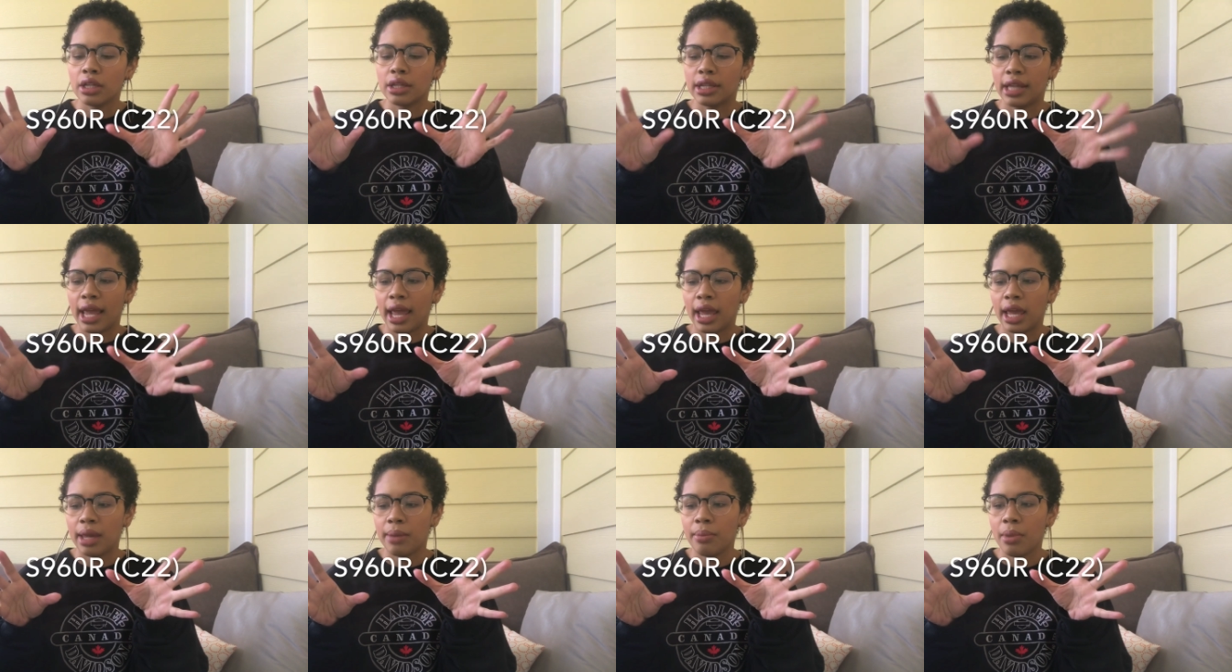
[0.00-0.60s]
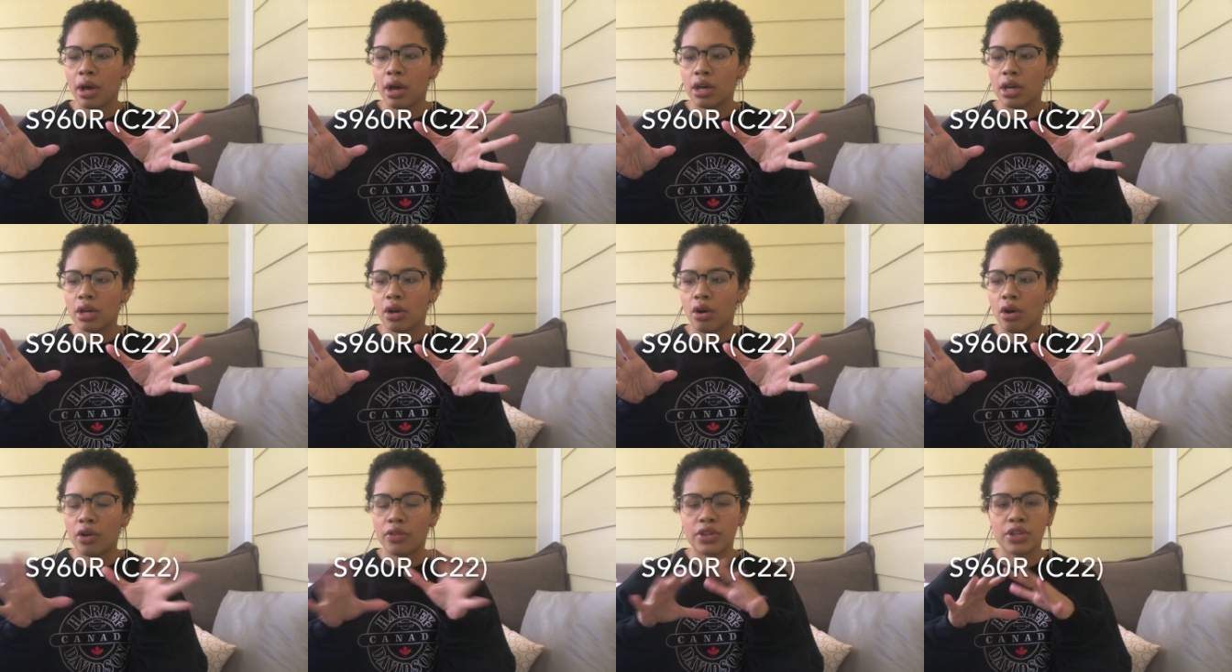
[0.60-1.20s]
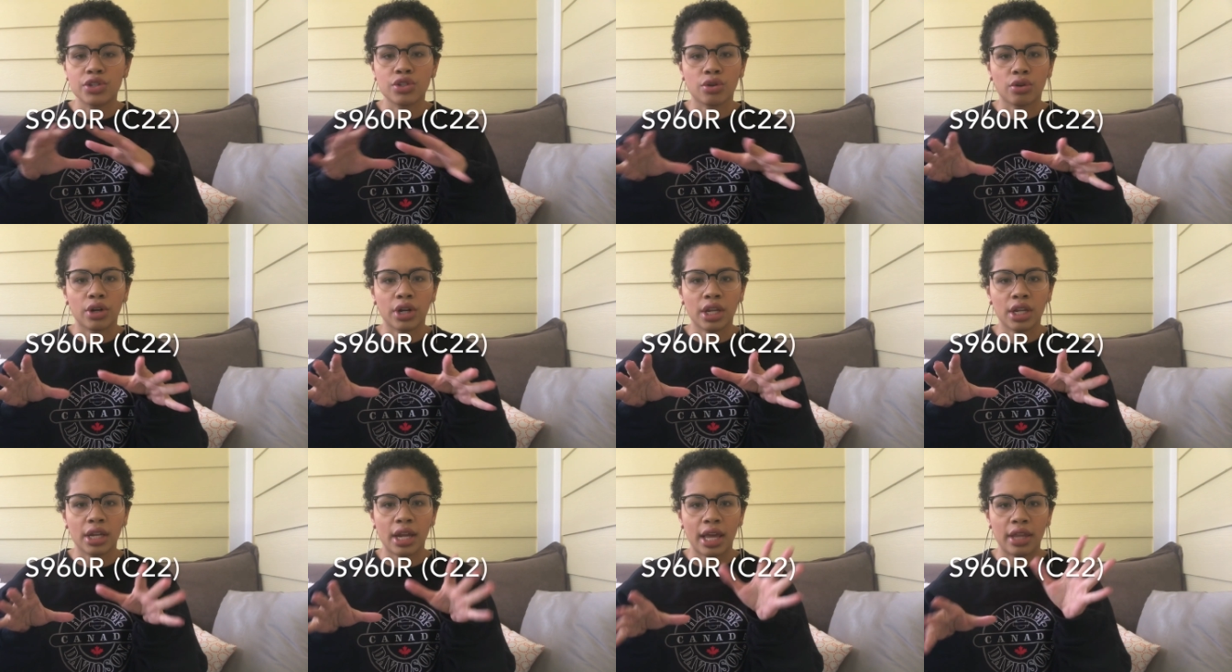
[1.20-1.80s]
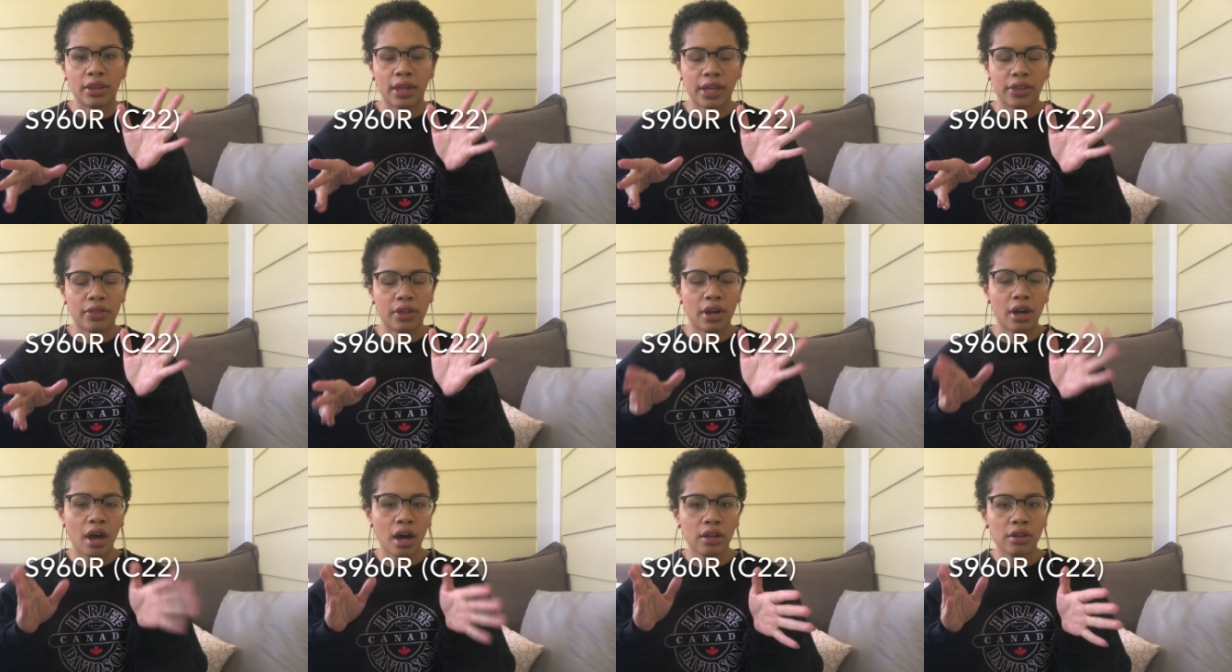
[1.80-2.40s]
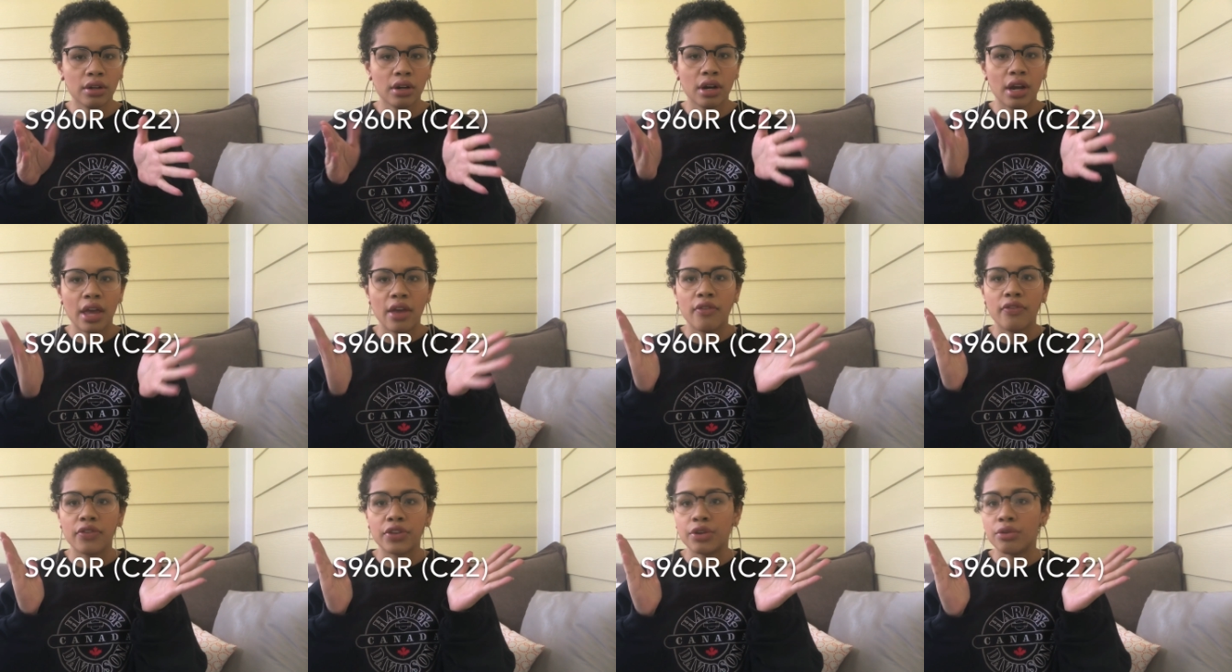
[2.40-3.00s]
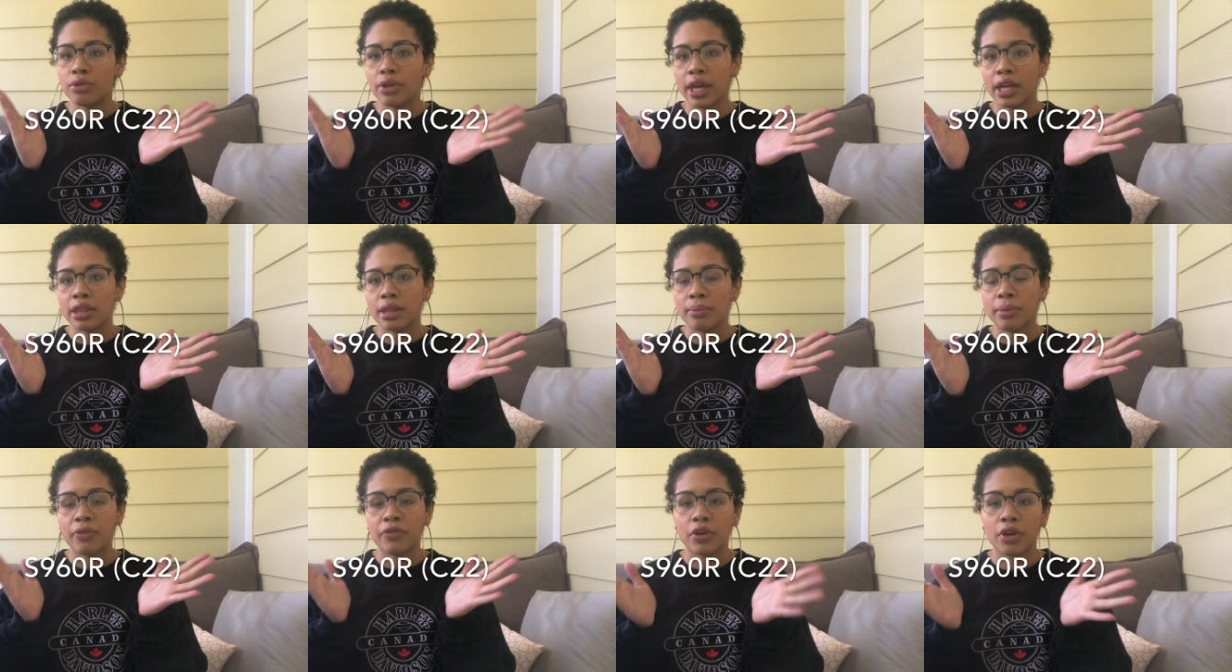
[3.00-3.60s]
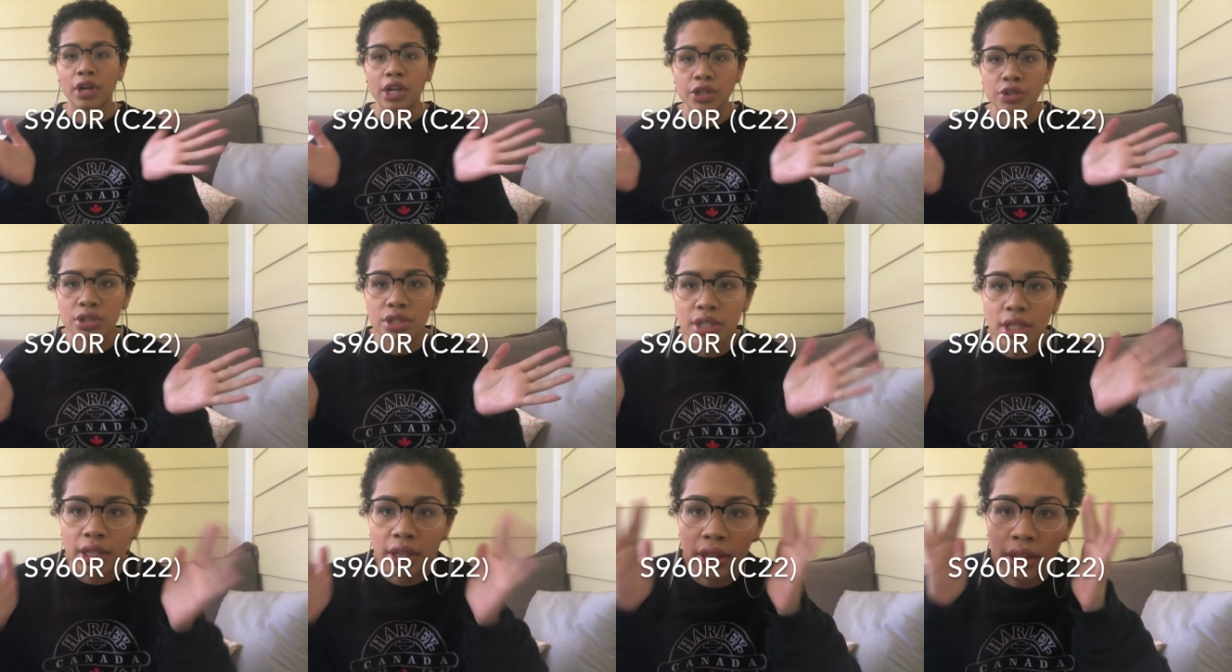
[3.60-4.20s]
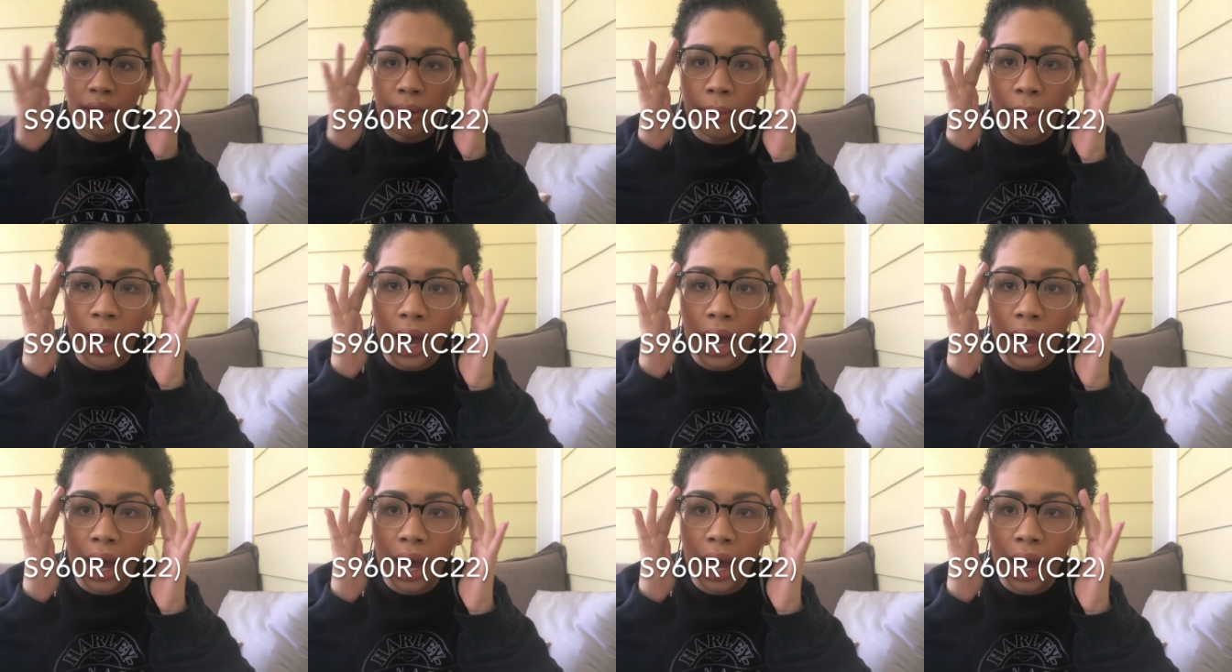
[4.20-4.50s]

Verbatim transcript: name on the screen and like the color if you like them, if you're interested in them.